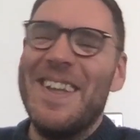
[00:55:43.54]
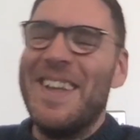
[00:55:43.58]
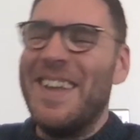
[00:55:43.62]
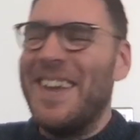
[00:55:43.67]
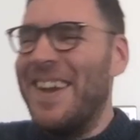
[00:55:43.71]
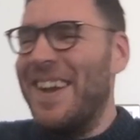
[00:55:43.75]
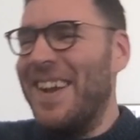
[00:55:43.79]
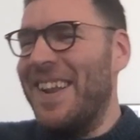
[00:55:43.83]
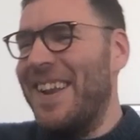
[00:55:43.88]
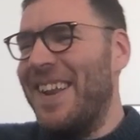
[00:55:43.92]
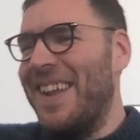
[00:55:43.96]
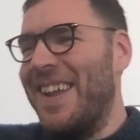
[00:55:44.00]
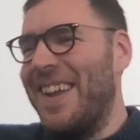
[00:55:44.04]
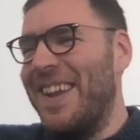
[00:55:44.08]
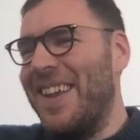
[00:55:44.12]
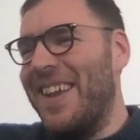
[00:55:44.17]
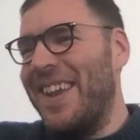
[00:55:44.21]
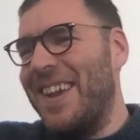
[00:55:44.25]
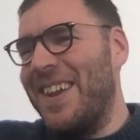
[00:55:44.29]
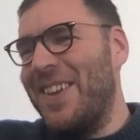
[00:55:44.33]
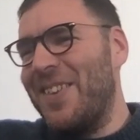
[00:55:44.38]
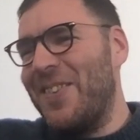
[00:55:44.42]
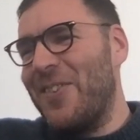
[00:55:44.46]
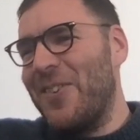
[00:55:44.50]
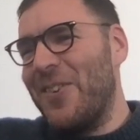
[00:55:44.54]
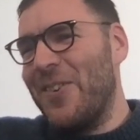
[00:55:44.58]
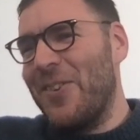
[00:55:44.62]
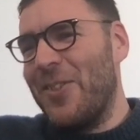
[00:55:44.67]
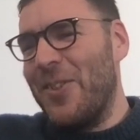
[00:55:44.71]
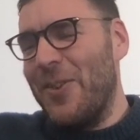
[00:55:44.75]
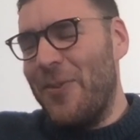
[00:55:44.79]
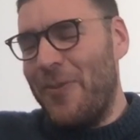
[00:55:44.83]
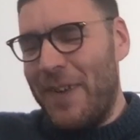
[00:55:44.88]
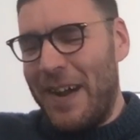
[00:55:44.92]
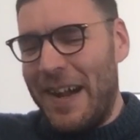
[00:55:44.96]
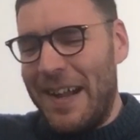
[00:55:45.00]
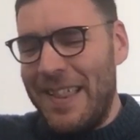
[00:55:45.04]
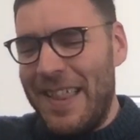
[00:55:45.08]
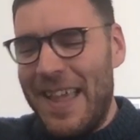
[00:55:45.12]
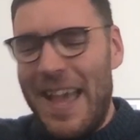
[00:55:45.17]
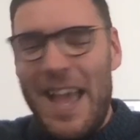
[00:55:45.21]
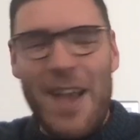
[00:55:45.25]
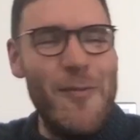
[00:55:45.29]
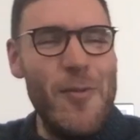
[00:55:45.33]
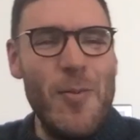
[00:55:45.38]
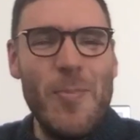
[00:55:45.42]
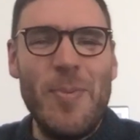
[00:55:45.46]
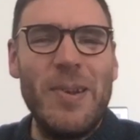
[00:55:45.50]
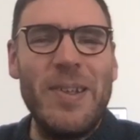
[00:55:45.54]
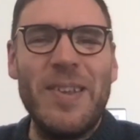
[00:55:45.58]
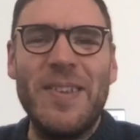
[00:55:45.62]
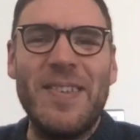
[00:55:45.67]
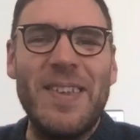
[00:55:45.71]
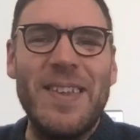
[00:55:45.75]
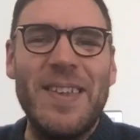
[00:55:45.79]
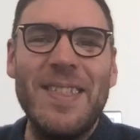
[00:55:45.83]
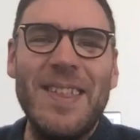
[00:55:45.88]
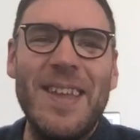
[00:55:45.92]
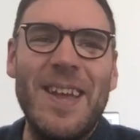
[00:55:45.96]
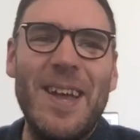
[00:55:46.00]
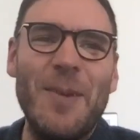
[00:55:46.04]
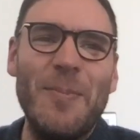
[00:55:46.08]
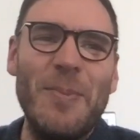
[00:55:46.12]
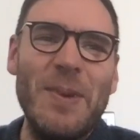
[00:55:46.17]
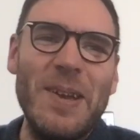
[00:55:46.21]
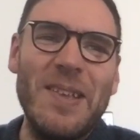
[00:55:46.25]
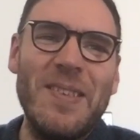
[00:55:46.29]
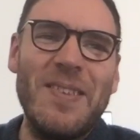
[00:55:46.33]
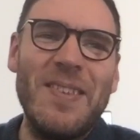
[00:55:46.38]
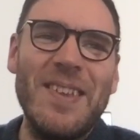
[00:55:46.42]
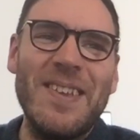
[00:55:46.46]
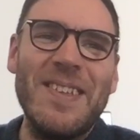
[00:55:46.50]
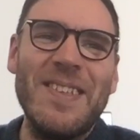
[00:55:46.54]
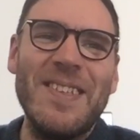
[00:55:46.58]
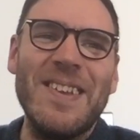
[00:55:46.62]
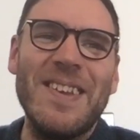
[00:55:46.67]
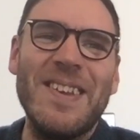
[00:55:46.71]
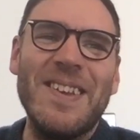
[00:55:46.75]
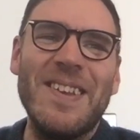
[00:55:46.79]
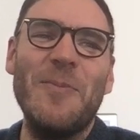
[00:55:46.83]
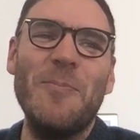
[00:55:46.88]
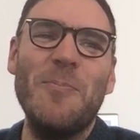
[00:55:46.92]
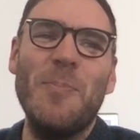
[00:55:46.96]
And it's just the fact that everybody's in there, basically.